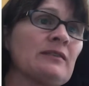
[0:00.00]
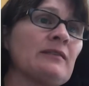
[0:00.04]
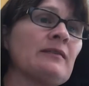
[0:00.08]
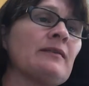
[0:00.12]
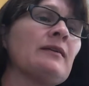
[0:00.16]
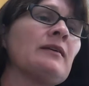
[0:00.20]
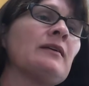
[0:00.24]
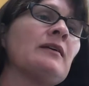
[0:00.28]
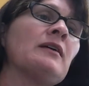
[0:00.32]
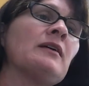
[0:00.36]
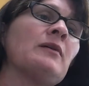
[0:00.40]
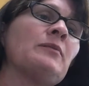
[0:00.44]

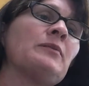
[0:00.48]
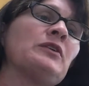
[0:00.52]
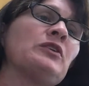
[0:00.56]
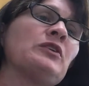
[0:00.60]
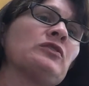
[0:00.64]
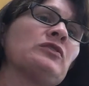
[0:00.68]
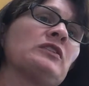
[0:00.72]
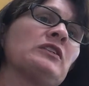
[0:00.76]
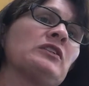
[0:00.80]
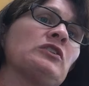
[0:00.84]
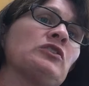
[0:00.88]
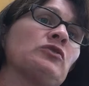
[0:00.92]
I'm going to
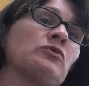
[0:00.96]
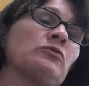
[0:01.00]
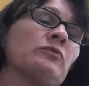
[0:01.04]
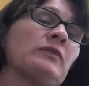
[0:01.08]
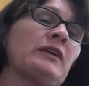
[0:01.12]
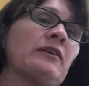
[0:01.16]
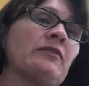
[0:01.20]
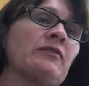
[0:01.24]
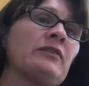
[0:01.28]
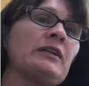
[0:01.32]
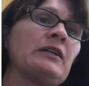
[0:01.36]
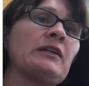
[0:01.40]
use the
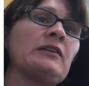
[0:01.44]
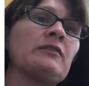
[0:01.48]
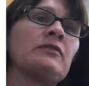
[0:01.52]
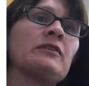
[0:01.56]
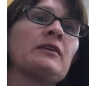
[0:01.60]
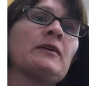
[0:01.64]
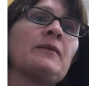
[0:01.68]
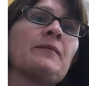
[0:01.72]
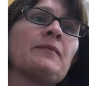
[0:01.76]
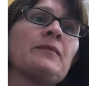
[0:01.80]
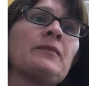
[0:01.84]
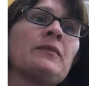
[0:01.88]
derivative.
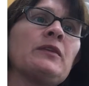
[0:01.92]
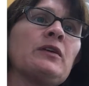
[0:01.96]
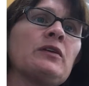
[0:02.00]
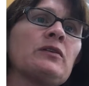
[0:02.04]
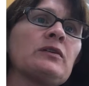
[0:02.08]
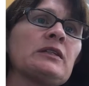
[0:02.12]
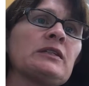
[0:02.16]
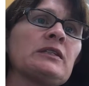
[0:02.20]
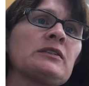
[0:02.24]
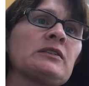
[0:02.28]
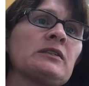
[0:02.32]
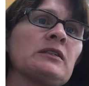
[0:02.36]

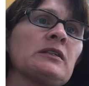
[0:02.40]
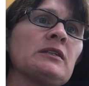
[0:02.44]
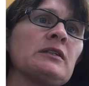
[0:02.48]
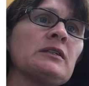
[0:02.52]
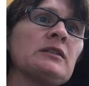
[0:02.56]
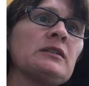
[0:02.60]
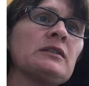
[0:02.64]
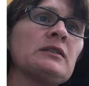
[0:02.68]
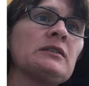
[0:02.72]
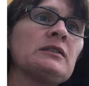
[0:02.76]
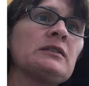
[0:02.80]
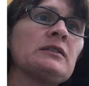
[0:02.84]
Notice
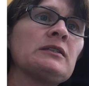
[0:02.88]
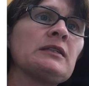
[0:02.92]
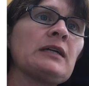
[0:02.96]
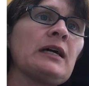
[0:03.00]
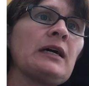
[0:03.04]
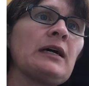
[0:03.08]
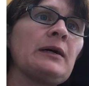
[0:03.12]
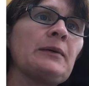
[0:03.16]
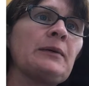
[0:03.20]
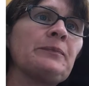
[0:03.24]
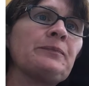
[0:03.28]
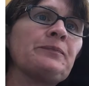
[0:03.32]
this is